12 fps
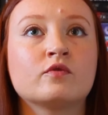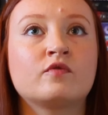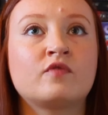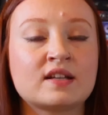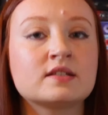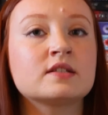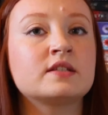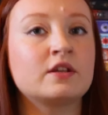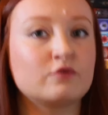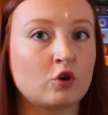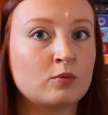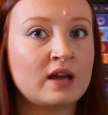fantasy
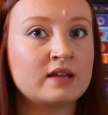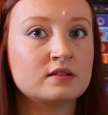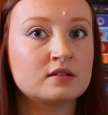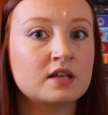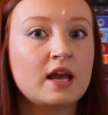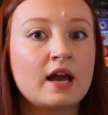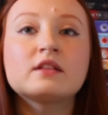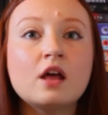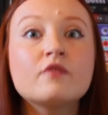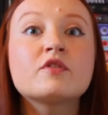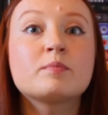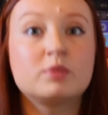romance. I
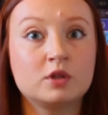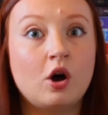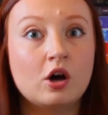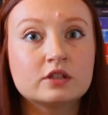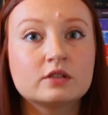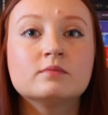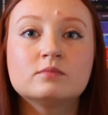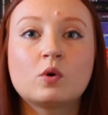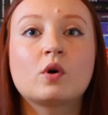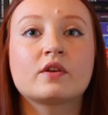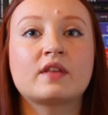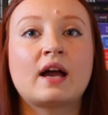love the plot
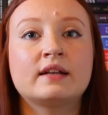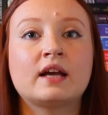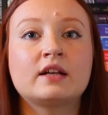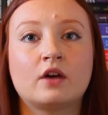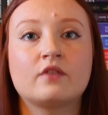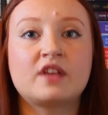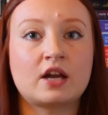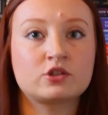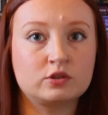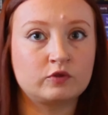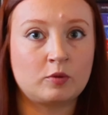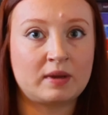more than I love the
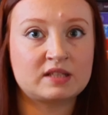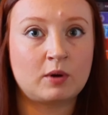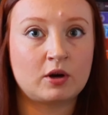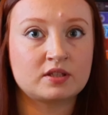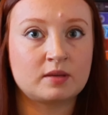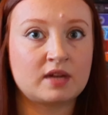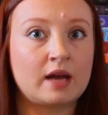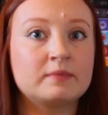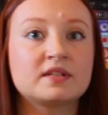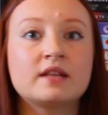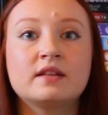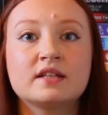actual romance part
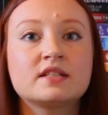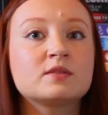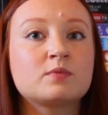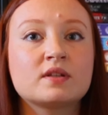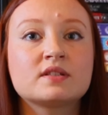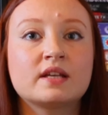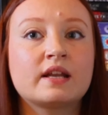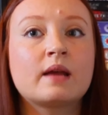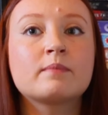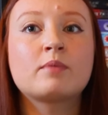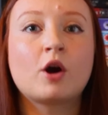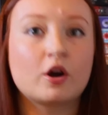sometimes, and this is what did
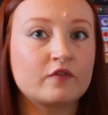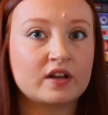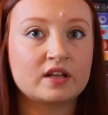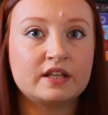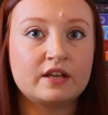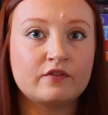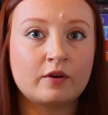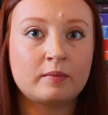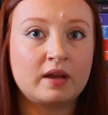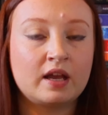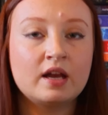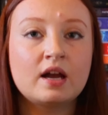it perfectly for
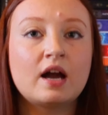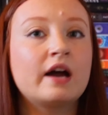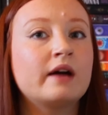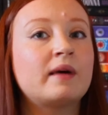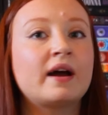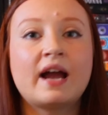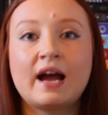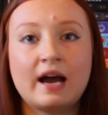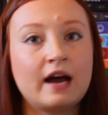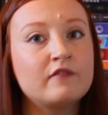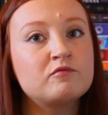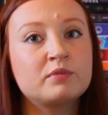me. I
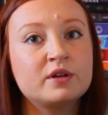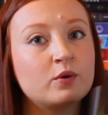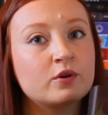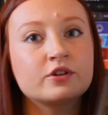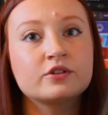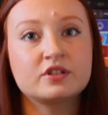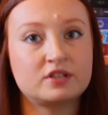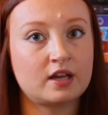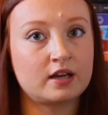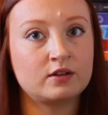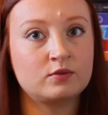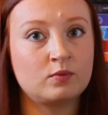have pre-ordered the
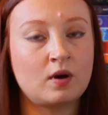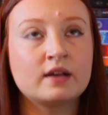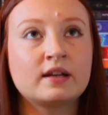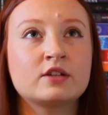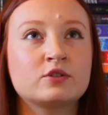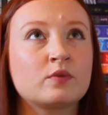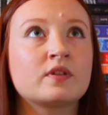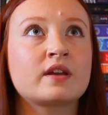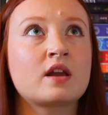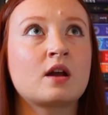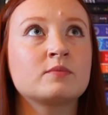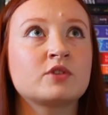second one. I don't think
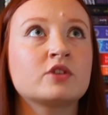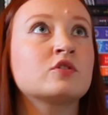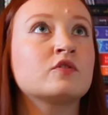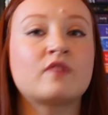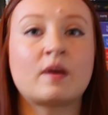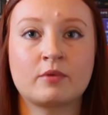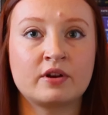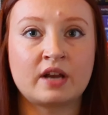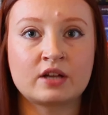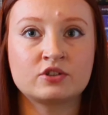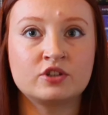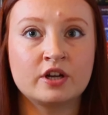it comes out until February
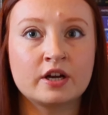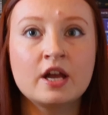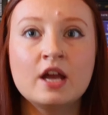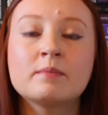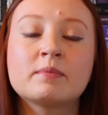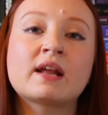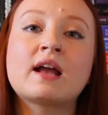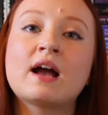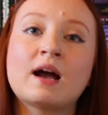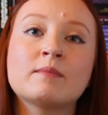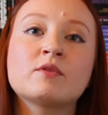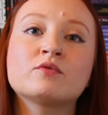next year, but I
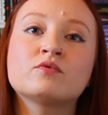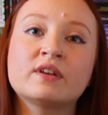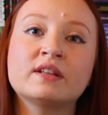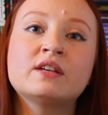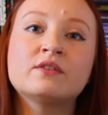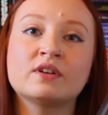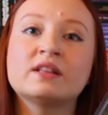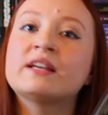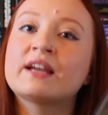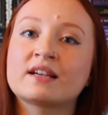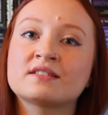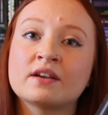am really,
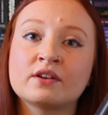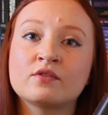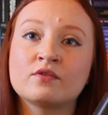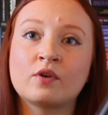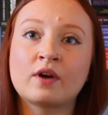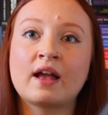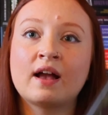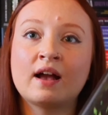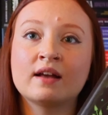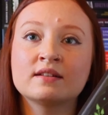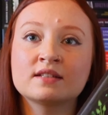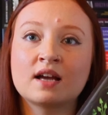really excited for it,
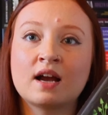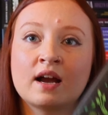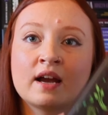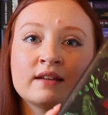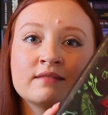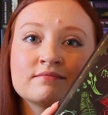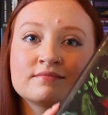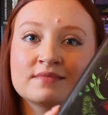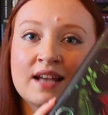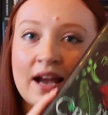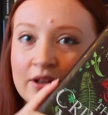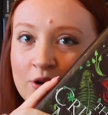and I
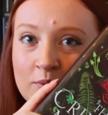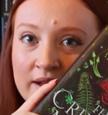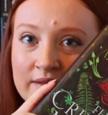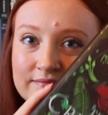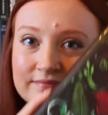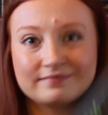cannot wait.